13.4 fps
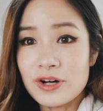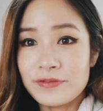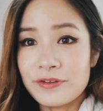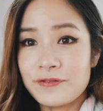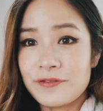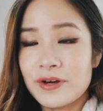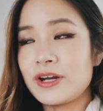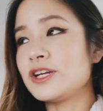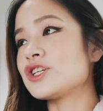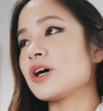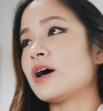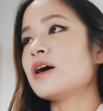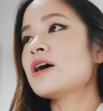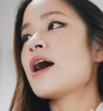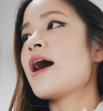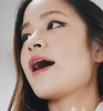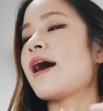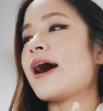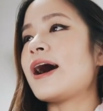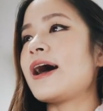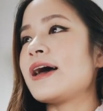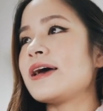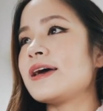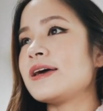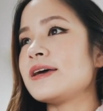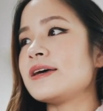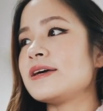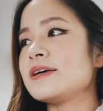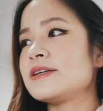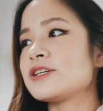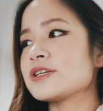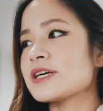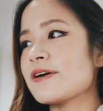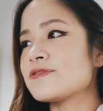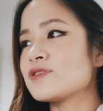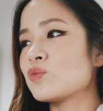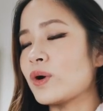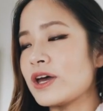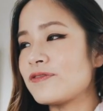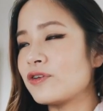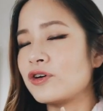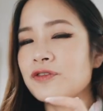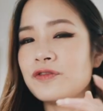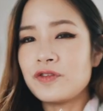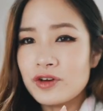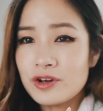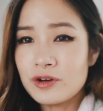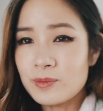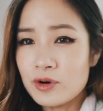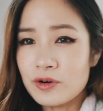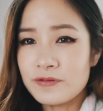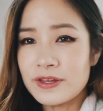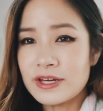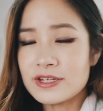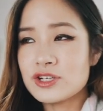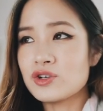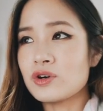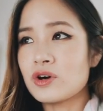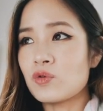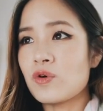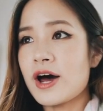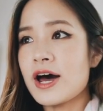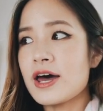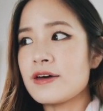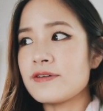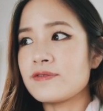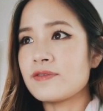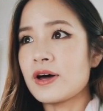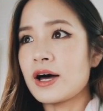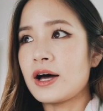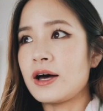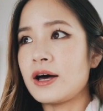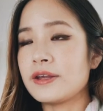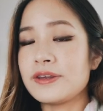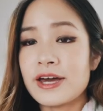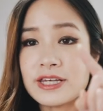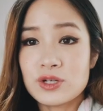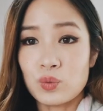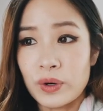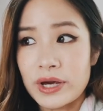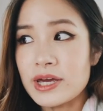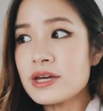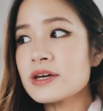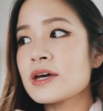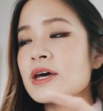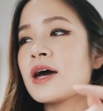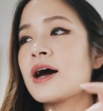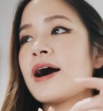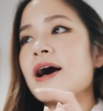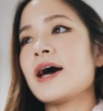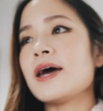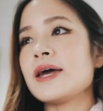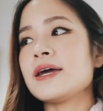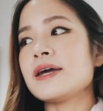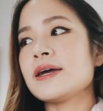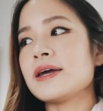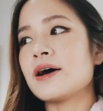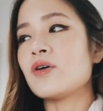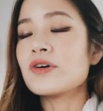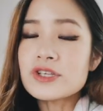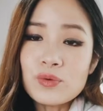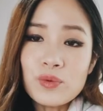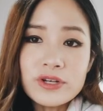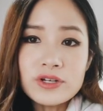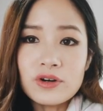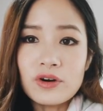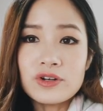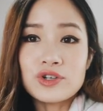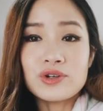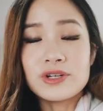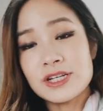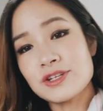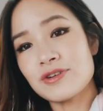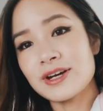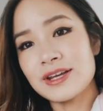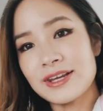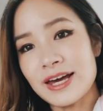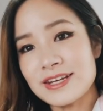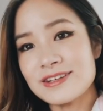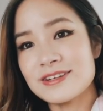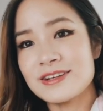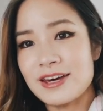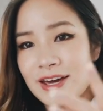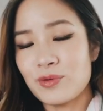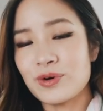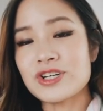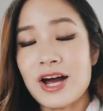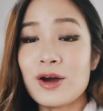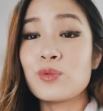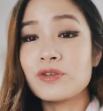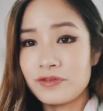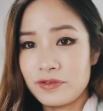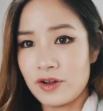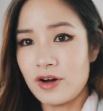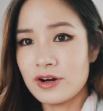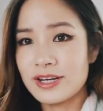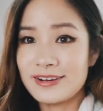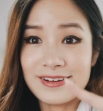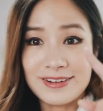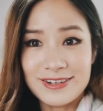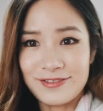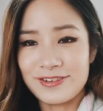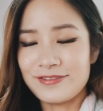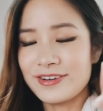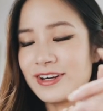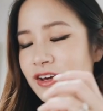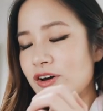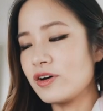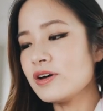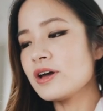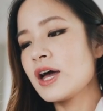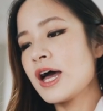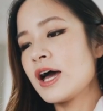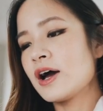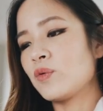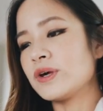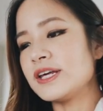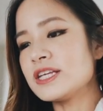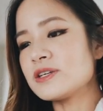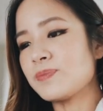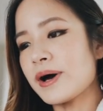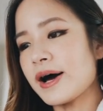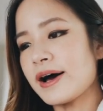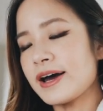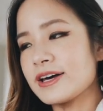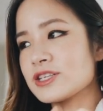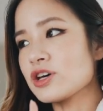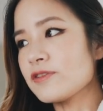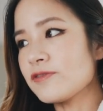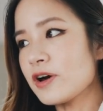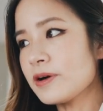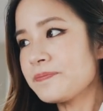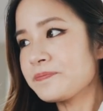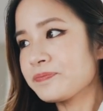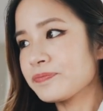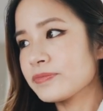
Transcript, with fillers: of the furniture. I just have to wait for a few more things to arrive uh, next week. I also want to go to Nitori later today, which I will vlog in a different video. We need to buy a sofa,